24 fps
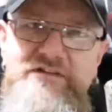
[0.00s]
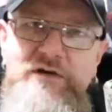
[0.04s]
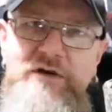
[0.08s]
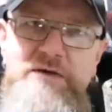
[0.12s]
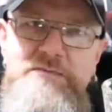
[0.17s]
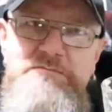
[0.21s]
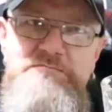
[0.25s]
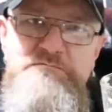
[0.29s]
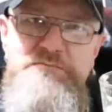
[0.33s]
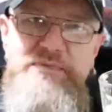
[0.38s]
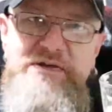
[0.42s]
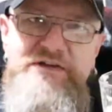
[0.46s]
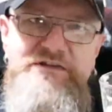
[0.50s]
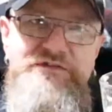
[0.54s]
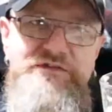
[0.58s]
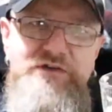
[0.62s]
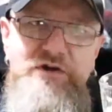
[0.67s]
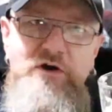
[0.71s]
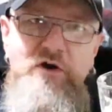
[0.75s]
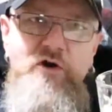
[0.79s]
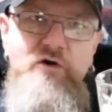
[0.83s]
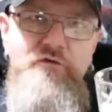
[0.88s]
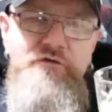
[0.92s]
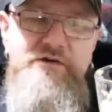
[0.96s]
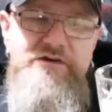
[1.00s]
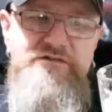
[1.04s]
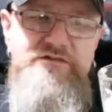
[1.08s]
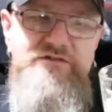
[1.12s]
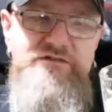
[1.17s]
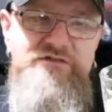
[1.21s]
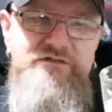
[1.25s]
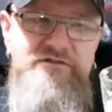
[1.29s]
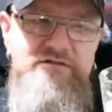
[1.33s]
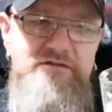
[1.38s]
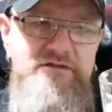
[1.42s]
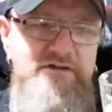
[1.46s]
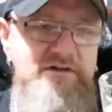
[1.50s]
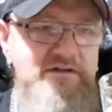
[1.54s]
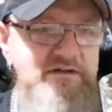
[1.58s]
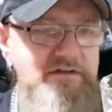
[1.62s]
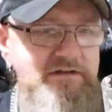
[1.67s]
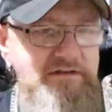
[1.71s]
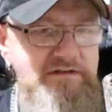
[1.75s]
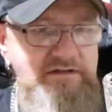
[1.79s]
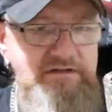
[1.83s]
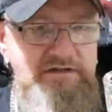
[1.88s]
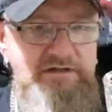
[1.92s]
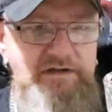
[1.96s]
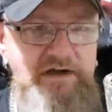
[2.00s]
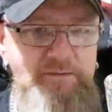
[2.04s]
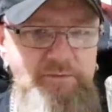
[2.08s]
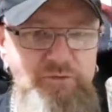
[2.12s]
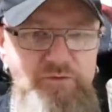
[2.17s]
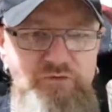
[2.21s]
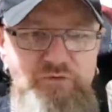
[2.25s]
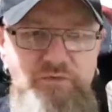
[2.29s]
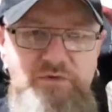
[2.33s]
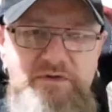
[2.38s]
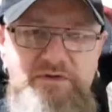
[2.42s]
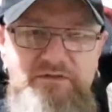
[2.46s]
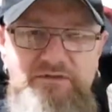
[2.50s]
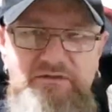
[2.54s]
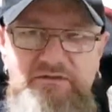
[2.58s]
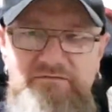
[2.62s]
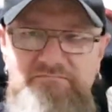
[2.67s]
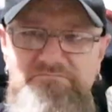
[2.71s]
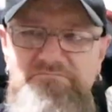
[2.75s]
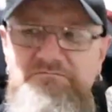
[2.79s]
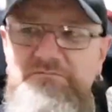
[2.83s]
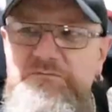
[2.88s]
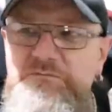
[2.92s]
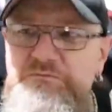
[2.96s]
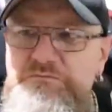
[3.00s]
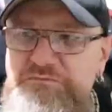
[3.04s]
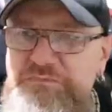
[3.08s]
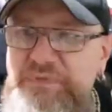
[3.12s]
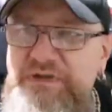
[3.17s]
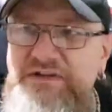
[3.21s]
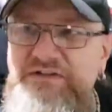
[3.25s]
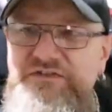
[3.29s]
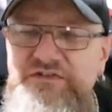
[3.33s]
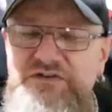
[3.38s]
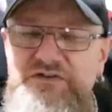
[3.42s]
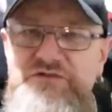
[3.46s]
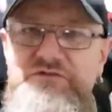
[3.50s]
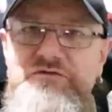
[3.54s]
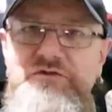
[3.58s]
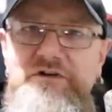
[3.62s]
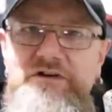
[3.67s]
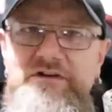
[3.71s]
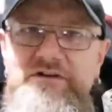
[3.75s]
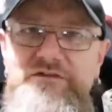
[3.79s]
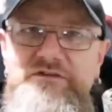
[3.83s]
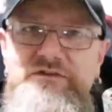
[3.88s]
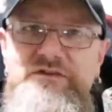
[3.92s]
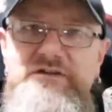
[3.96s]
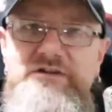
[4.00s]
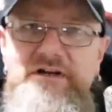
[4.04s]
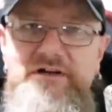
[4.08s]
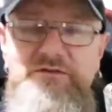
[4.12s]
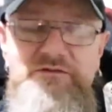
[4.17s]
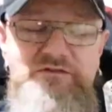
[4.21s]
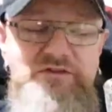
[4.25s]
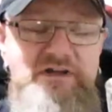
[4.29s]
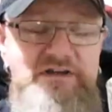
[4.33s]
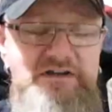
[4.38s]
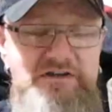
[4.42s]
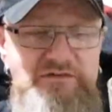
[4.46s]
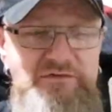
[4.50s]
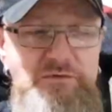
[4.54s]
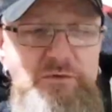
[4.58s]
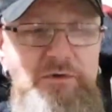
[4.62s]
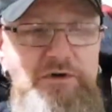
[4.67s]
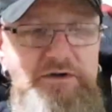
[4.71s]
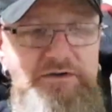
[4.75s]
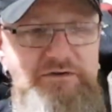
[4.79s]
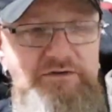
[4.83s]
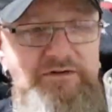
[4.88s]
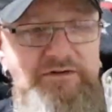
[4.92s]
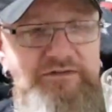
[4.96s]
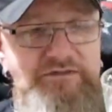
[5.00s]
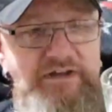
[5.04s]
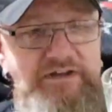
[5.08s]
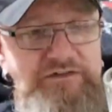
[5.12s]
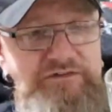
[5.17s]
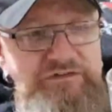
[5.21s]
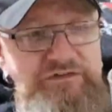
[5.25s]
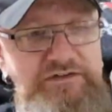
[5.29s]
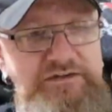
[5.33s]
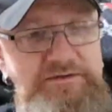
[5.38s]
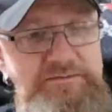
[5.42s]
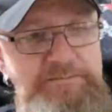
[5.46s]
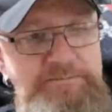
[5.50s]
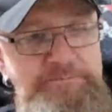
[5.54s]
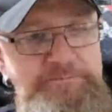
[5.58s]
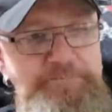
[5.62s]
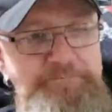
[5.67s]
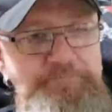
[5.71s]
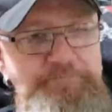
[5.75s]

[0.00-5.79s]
is like bitter orange coupled with bitter grassy notes, and it's quite nice actually.